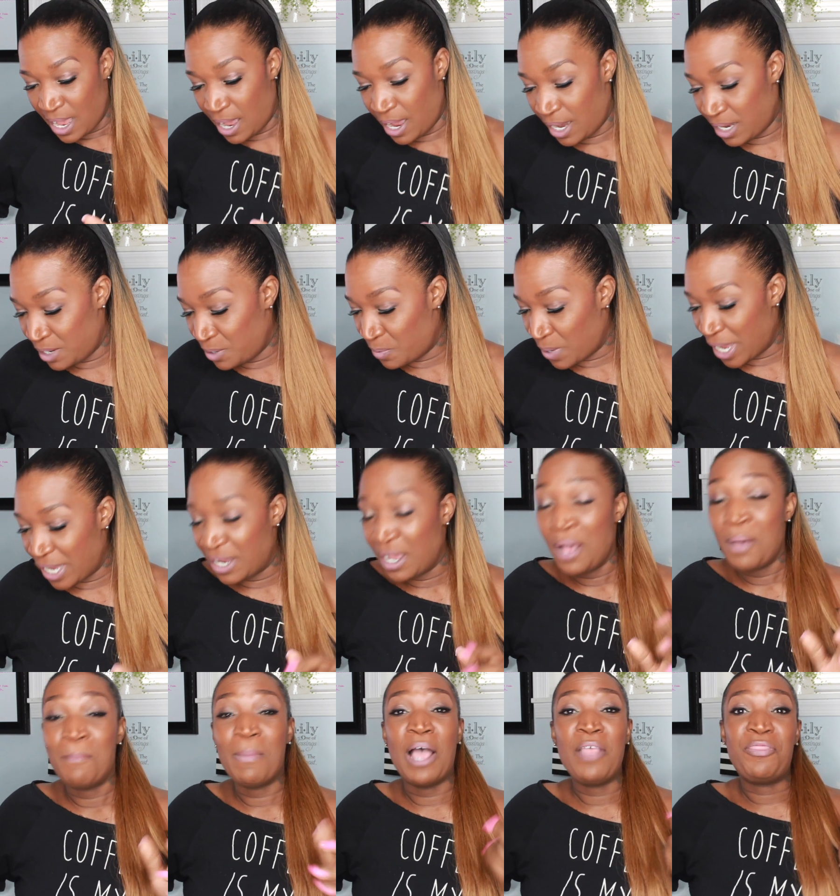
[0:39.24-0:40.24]
Anyway,
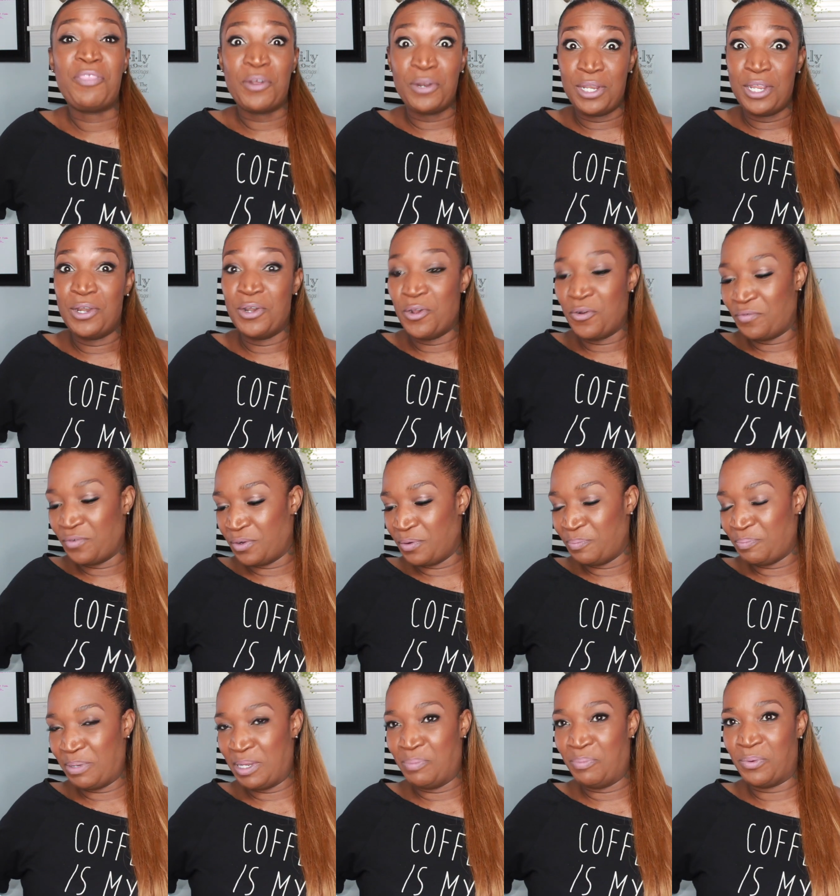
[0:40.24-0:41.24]
my 30 and over
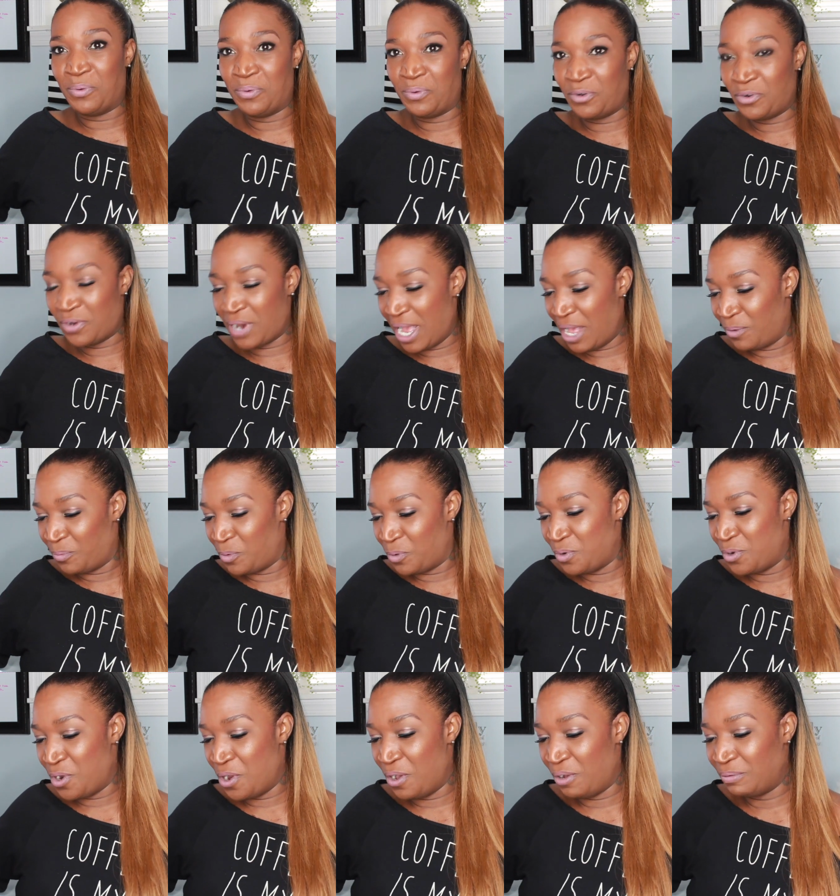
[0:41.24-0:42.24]
people crowd
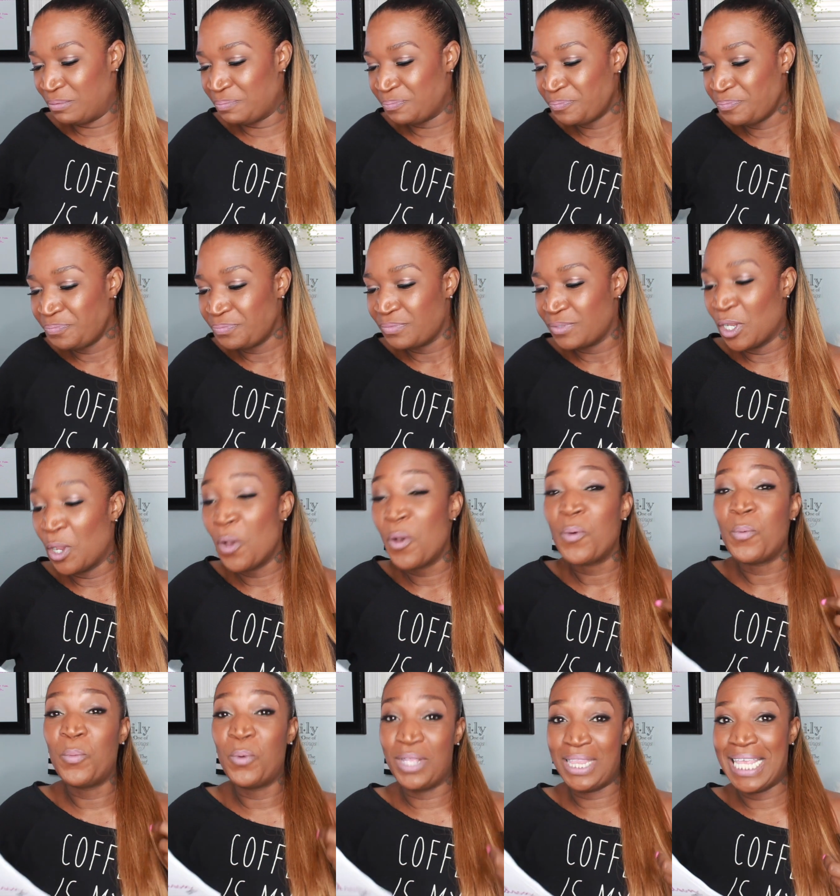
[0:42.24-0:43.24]
will know
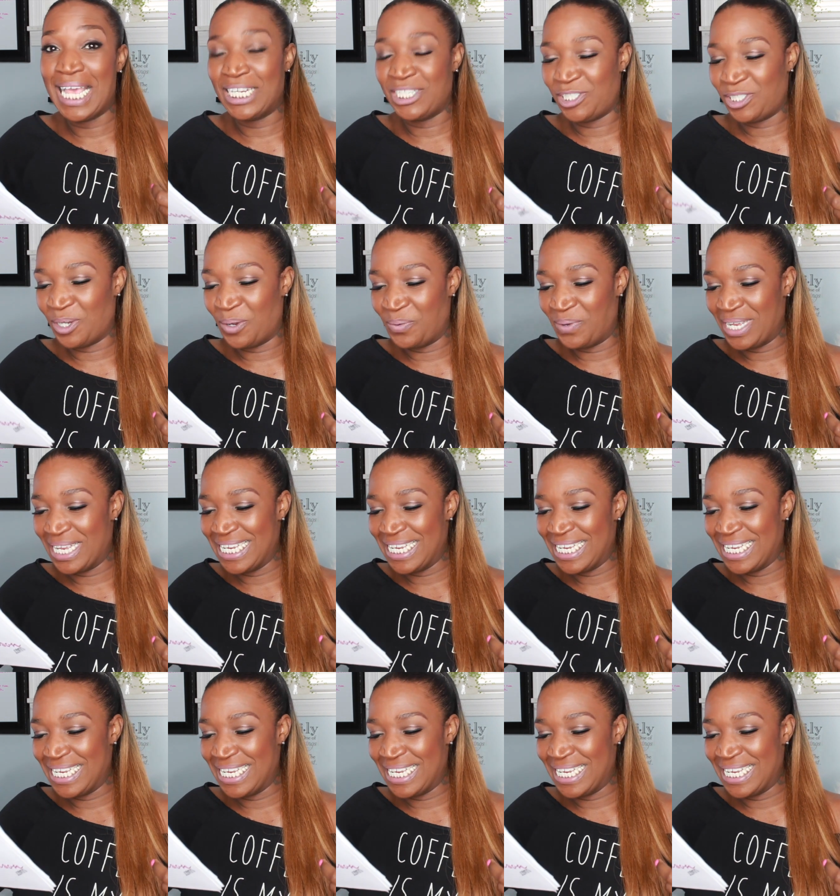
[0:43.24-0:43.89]
what that show